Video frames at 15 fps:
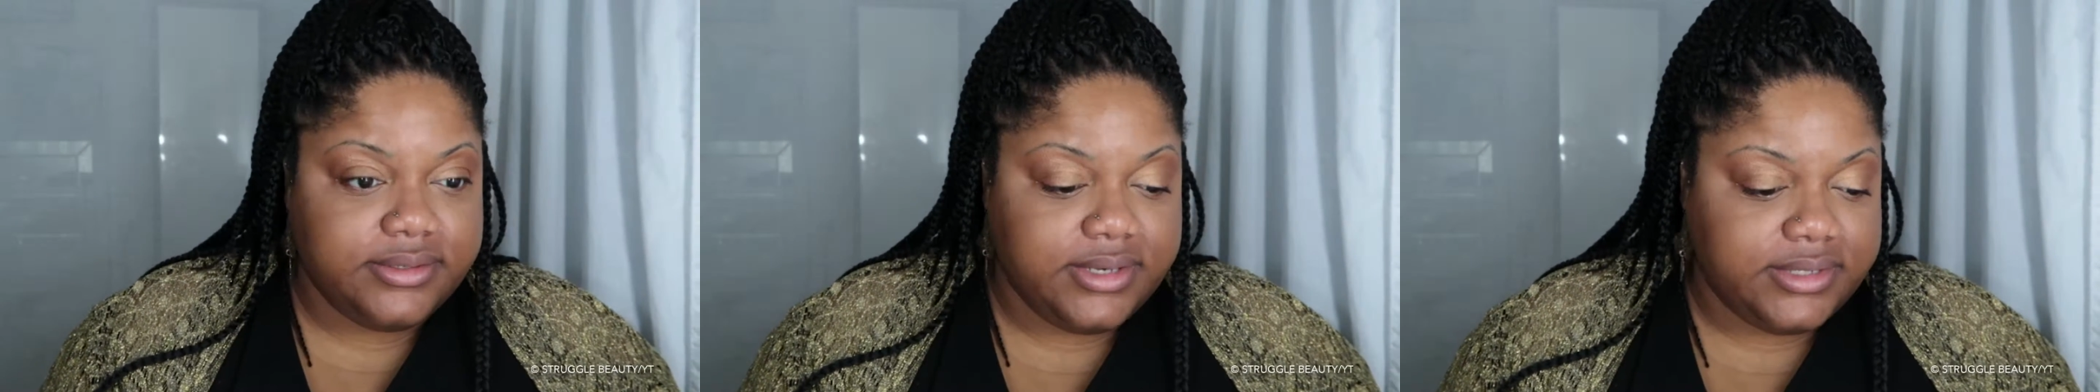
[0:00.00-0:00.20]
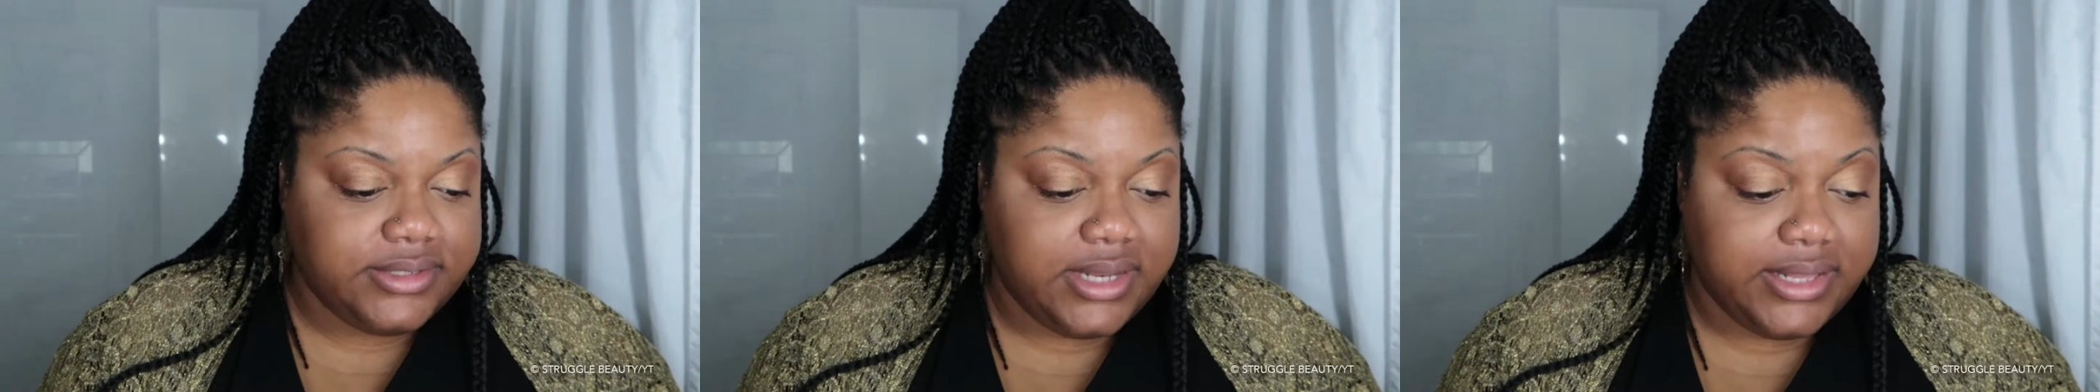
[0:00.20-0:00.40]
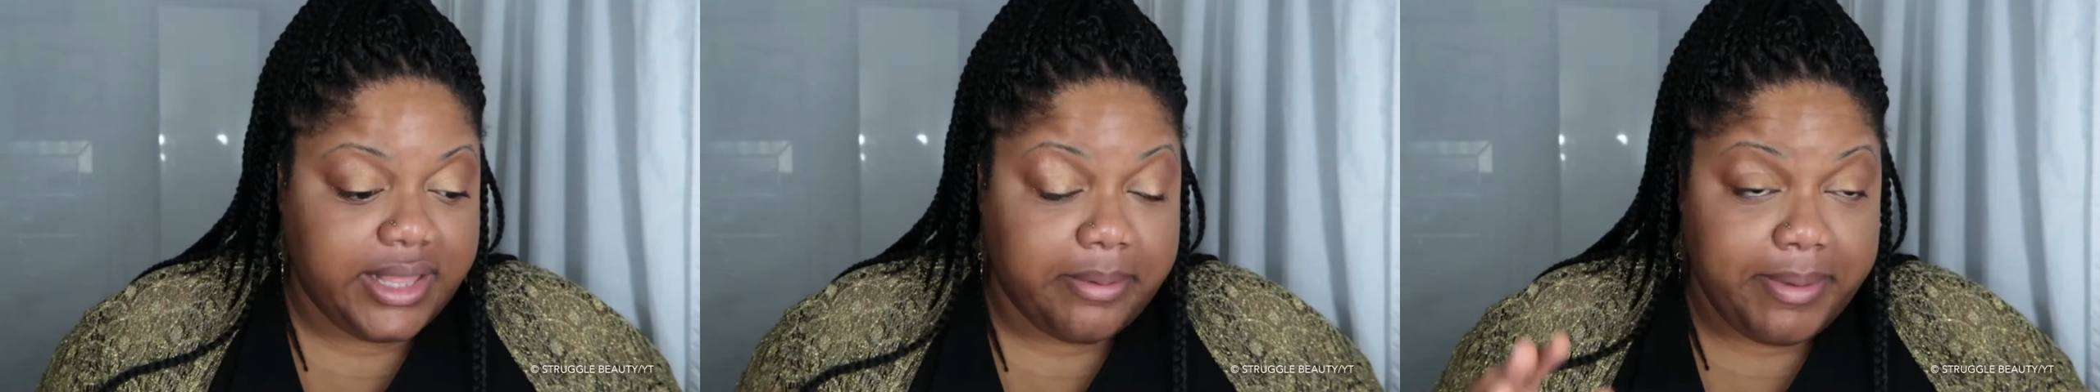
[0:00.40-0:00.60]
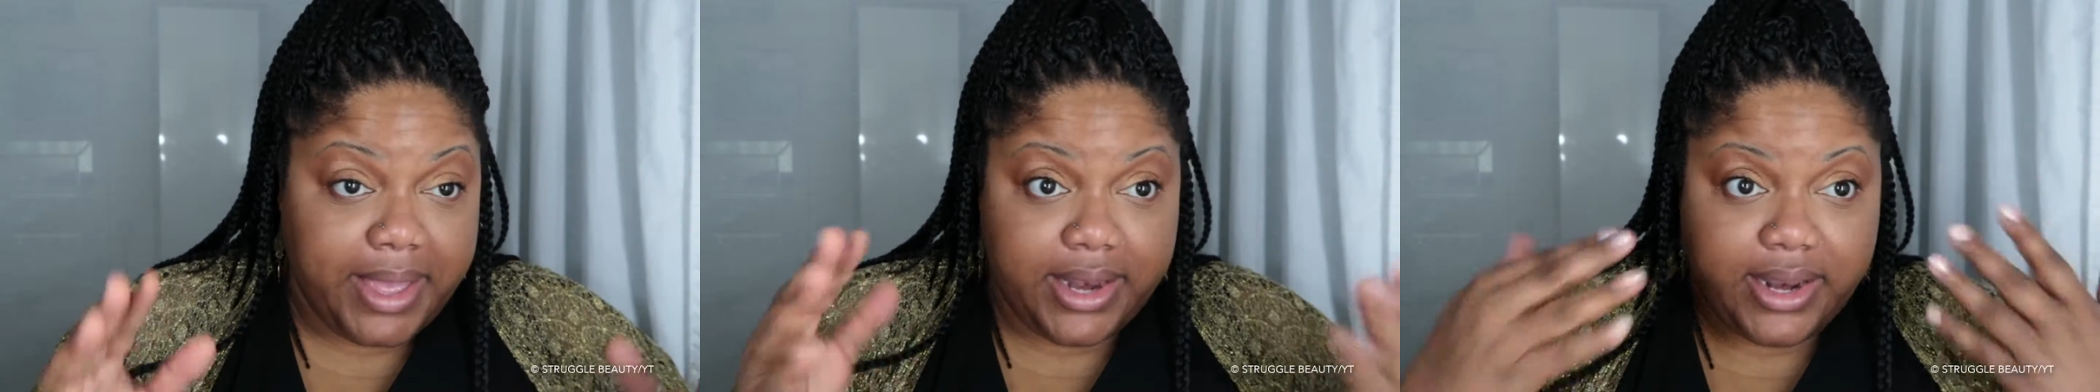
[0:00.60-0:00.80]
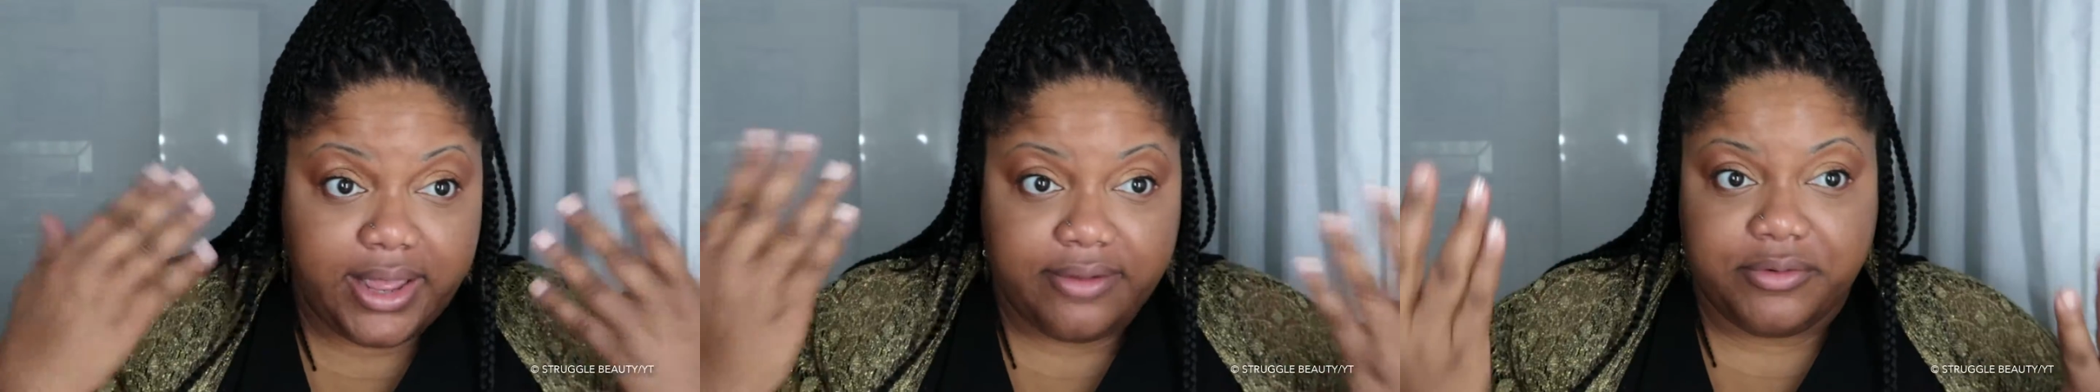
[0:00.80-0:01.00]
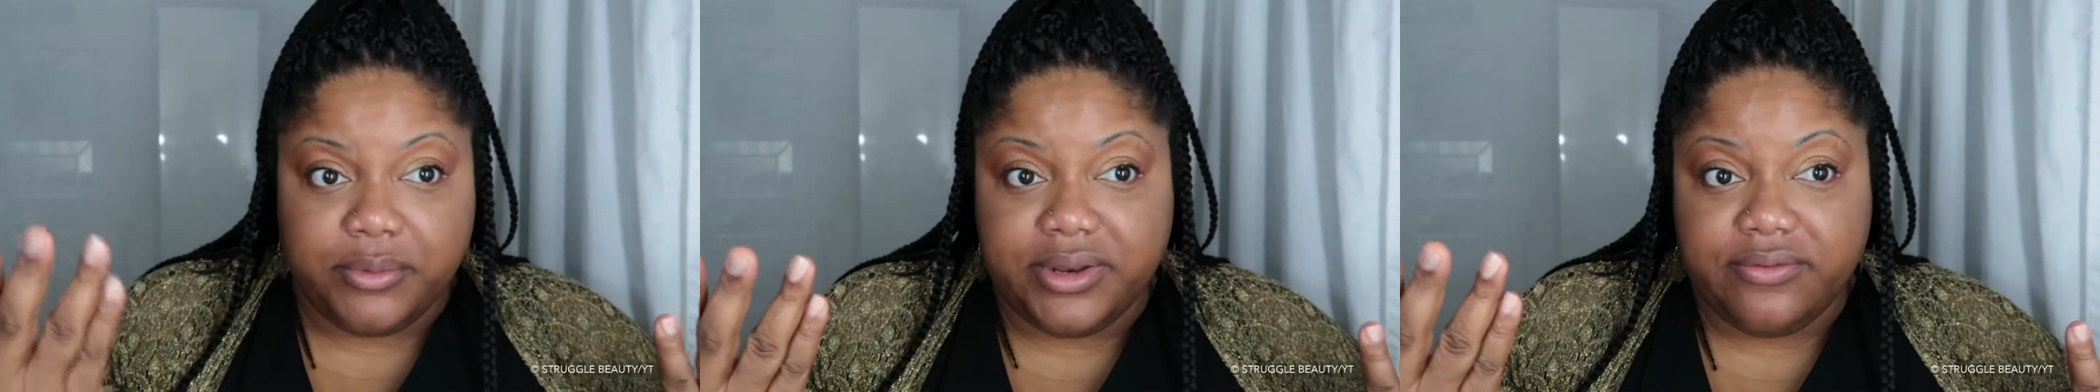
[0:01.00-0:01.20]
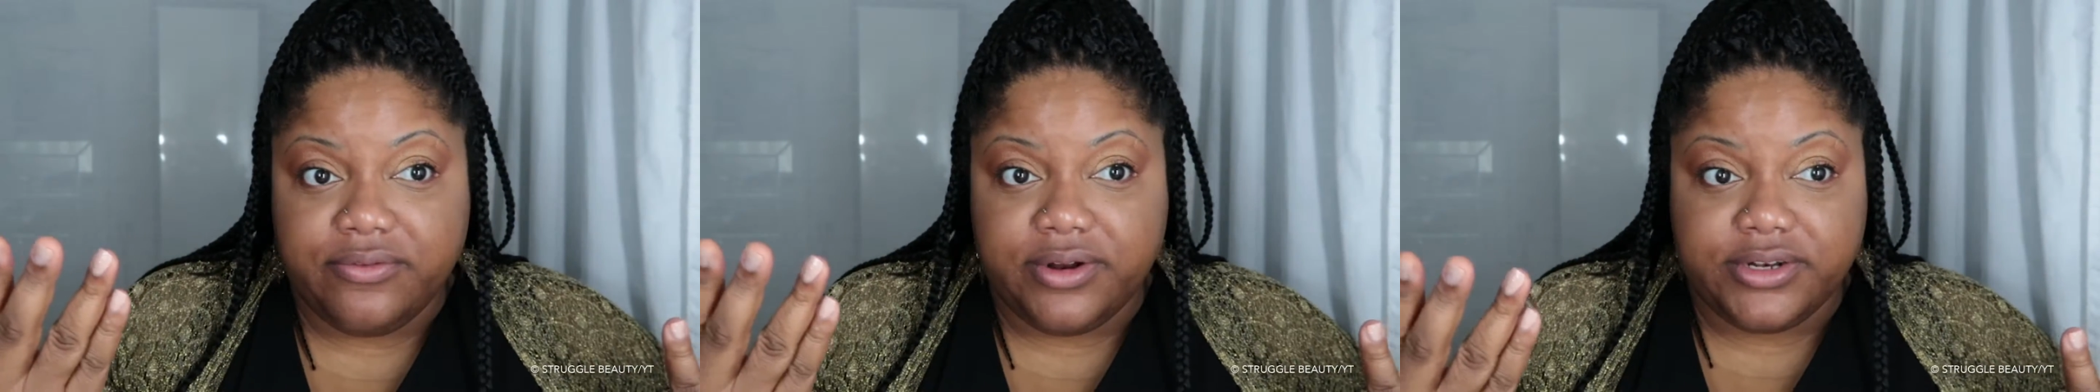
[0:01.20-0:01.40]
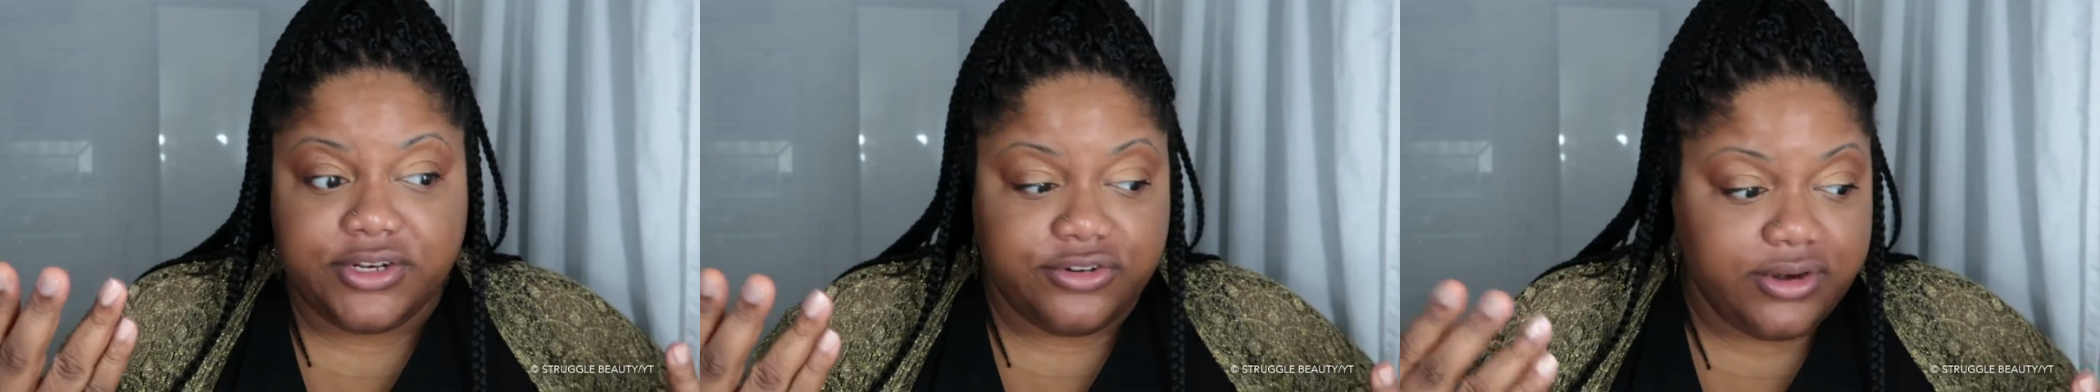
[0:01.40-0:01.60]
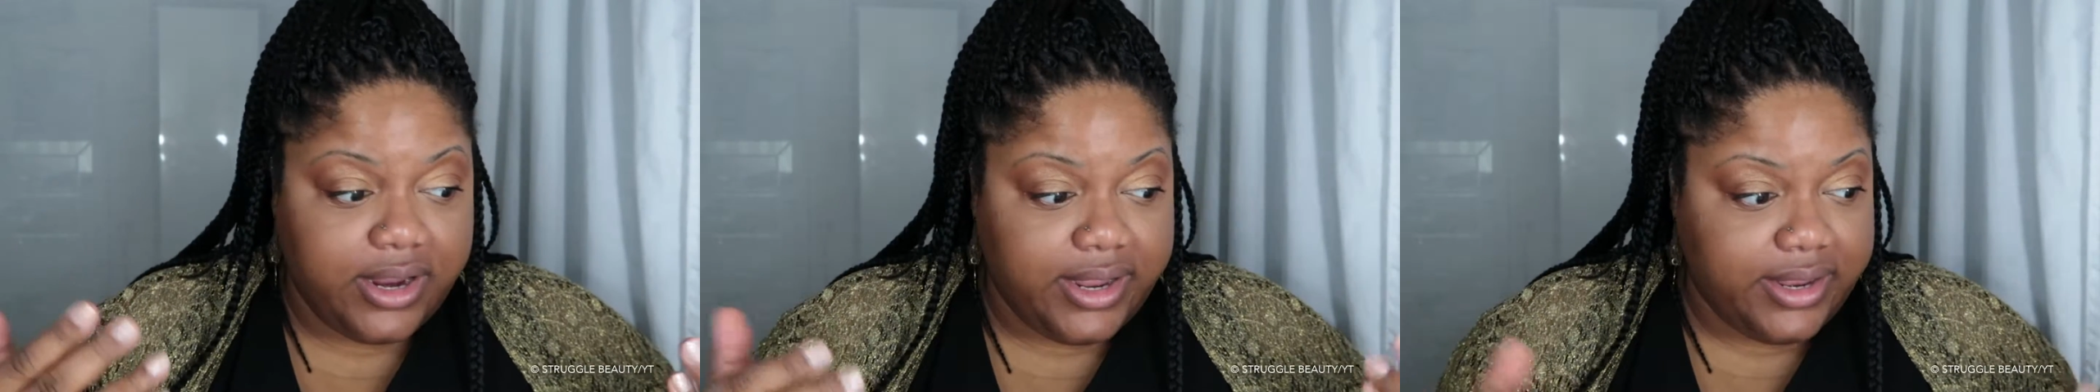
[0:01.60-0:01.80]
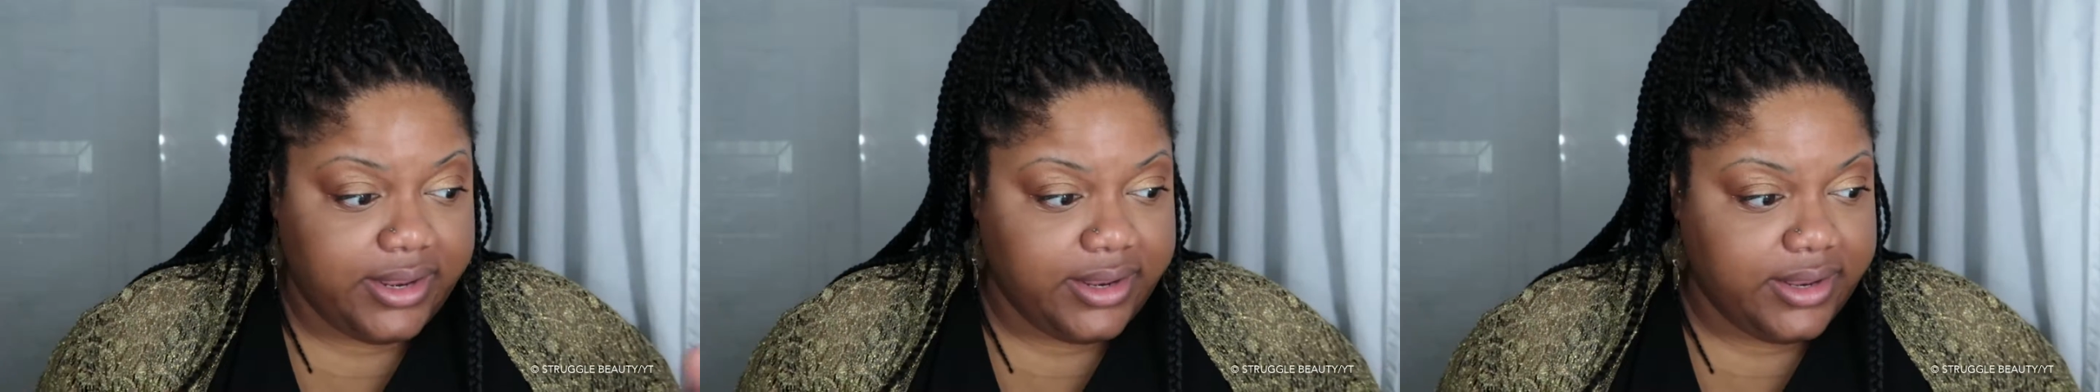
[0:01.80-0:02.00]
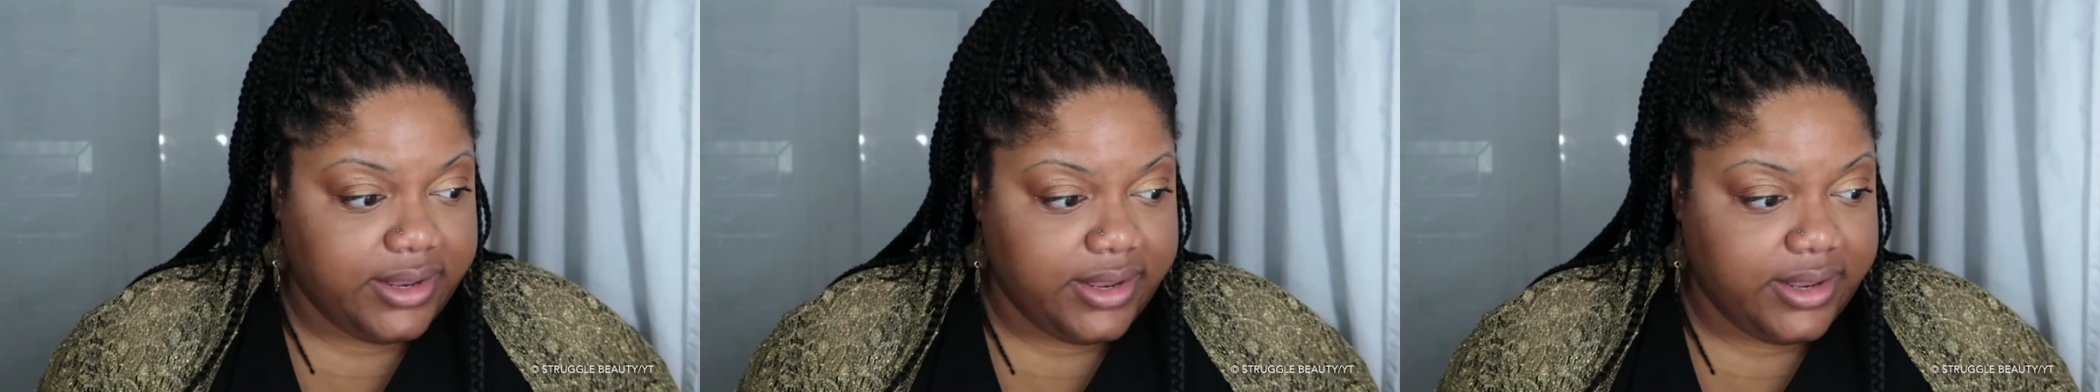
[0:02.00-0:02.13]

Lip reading: it's not that bad. I have to wait for it to dry.